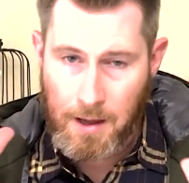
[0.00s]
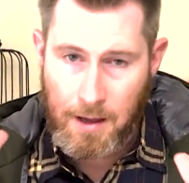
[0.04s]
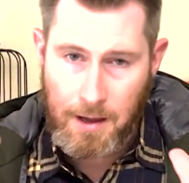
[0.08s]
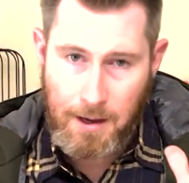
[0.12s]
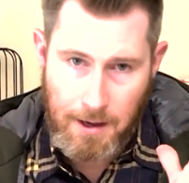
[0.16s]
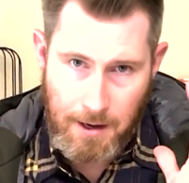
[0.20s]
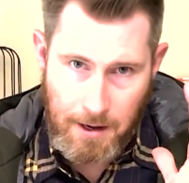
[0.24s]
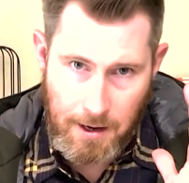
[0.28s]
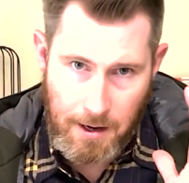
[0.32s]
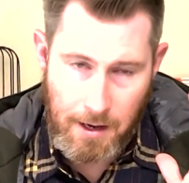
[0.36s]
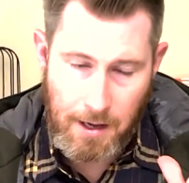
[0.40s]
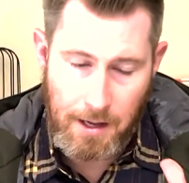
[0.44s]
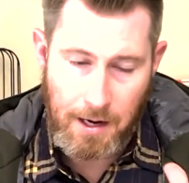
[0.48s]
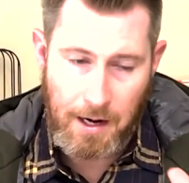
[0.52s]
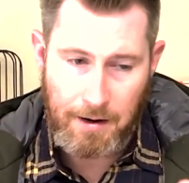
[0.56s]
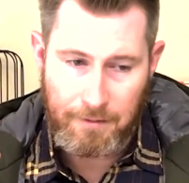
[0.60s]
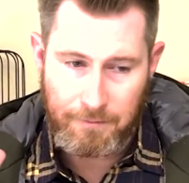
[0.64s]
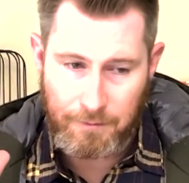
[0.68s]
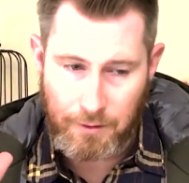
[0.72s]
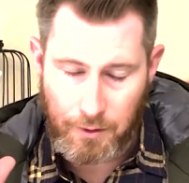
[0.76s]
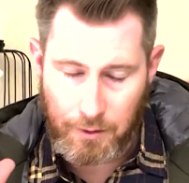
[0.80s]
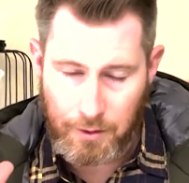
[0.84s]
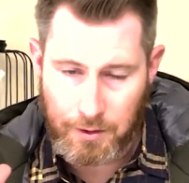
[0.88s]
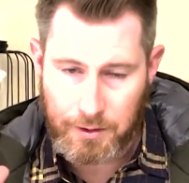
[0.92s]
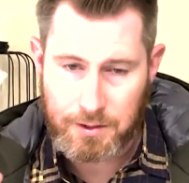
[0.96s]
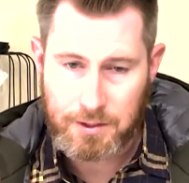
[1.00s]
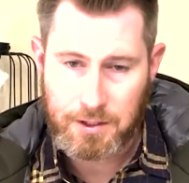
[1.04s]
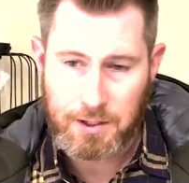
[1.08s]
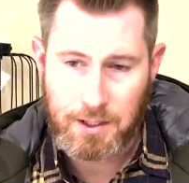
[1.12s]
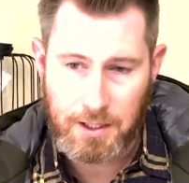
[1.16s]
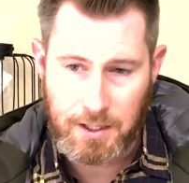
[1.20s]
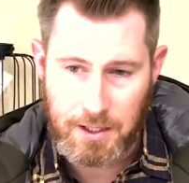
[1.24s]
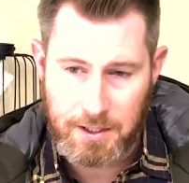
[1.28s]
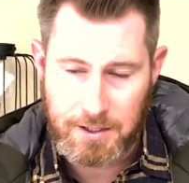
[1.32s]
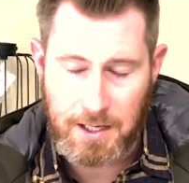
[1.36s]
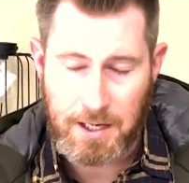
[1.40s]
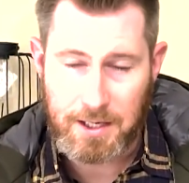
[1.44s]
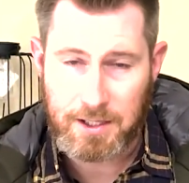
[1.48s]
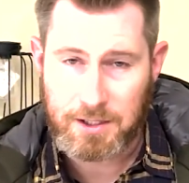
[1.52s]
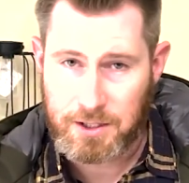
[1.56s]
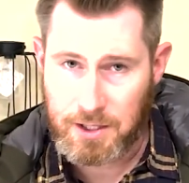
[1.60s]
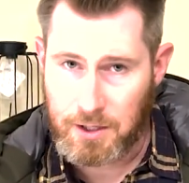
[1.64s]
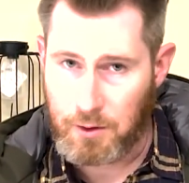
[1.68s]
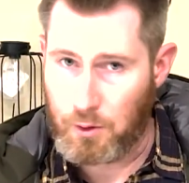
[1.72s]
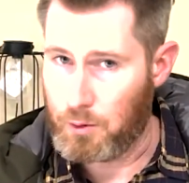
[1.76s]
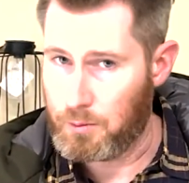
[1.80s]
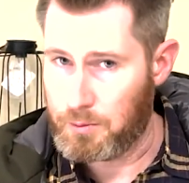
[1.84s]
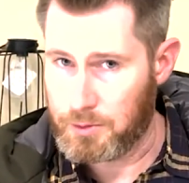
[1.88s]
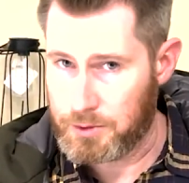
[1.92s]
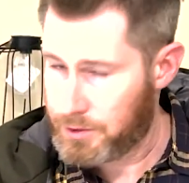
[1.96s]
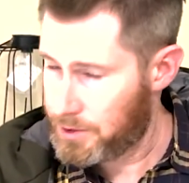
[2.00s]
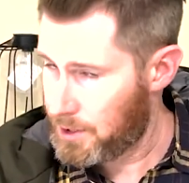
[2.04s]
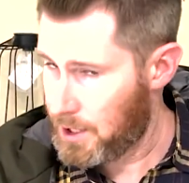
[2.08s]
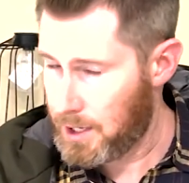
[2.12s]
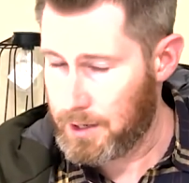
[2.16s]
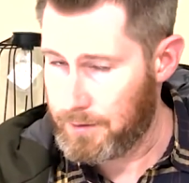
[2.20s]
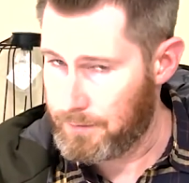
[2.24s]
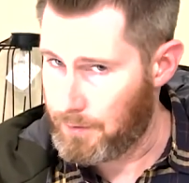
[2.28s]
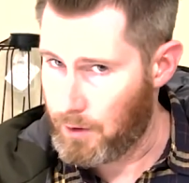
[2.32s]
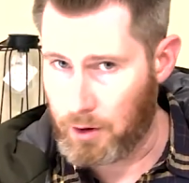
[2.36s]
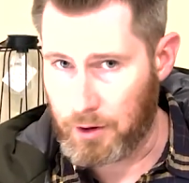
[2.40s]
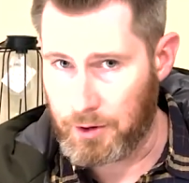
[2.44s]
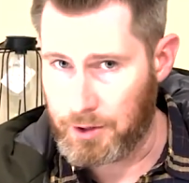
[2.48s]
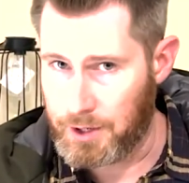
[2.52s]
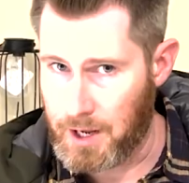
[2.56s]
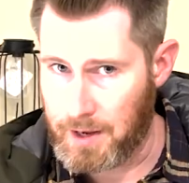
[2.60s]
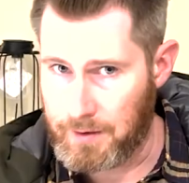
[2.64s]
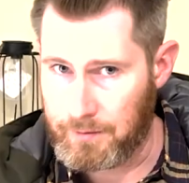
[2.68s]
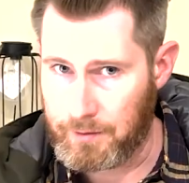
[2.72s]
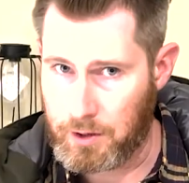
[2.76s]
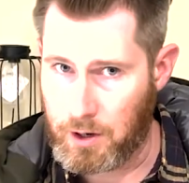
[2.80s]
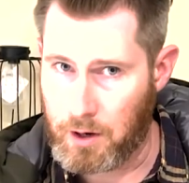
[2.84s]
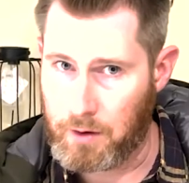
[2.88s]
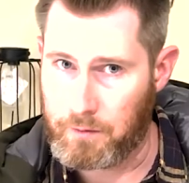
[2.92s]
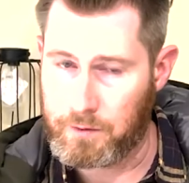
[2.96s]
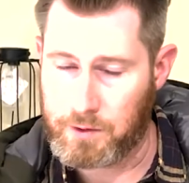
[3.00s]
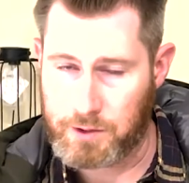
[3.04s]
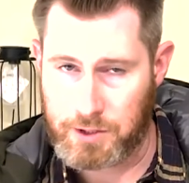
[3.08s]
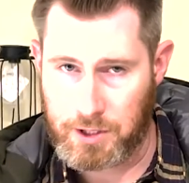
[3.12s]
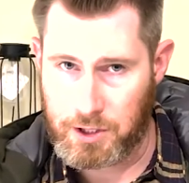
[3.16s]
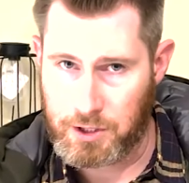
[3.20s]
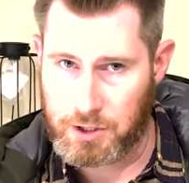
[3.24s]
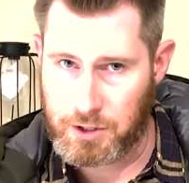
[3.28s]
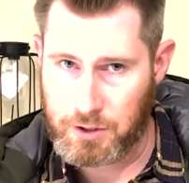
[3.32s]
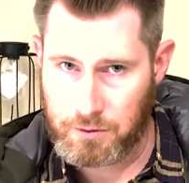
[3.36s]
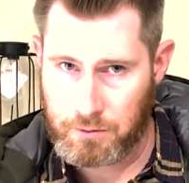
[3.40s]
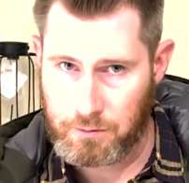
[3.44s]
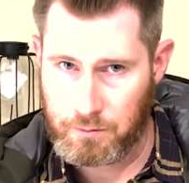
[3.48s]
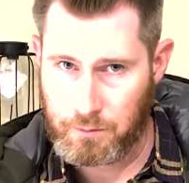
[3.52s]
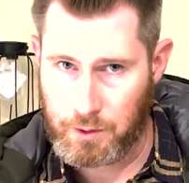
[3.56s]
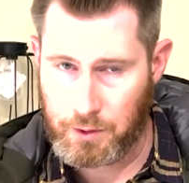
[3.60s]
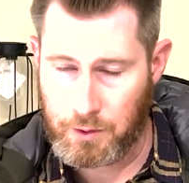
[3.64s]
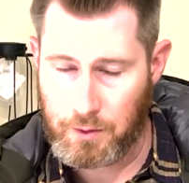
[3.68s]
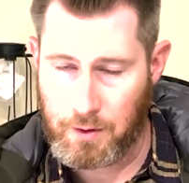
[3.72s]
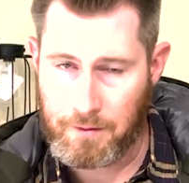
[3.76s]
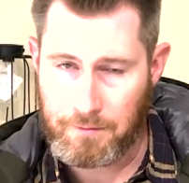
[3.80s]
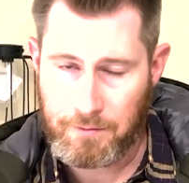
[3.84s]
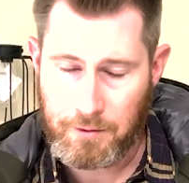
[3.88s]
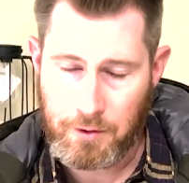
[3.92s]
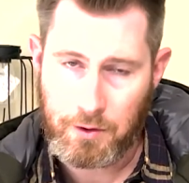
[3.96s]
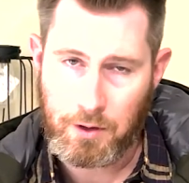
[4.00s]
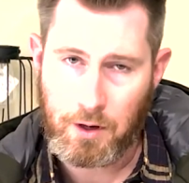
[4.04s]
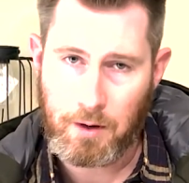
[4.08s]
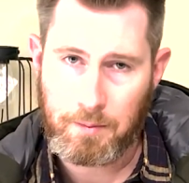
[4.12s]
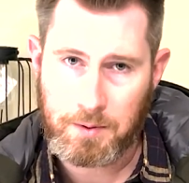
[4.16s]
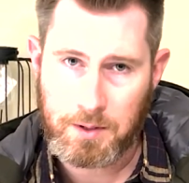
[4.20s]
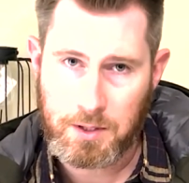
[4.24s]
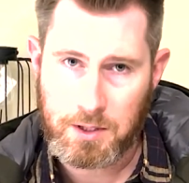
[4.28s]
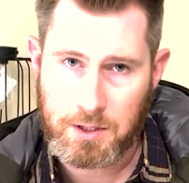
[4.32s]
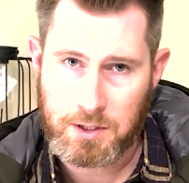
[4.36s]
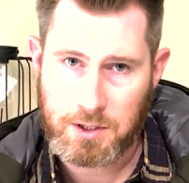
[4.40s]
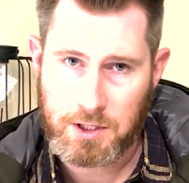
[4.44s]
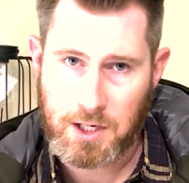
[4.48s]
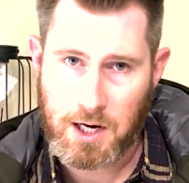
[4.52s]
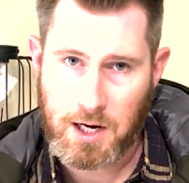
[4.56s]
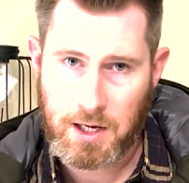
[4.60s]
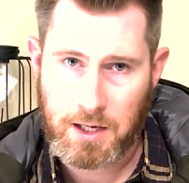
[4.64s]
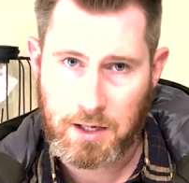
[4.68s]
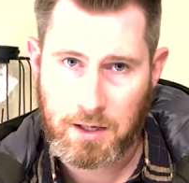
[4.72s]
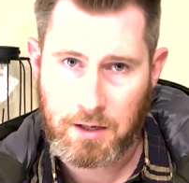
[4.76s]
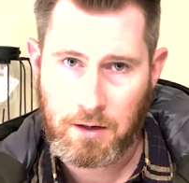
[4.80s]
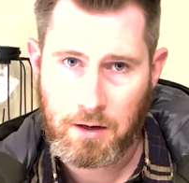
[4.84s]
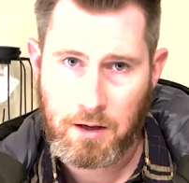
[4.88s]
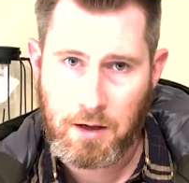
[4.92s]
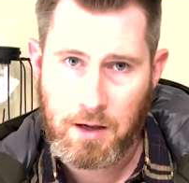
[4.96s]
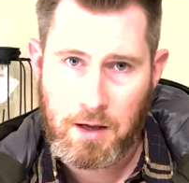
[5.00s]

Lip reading: And I've noticed it is actually almost kind of hard to have a conversation when you have the hood up in this jacket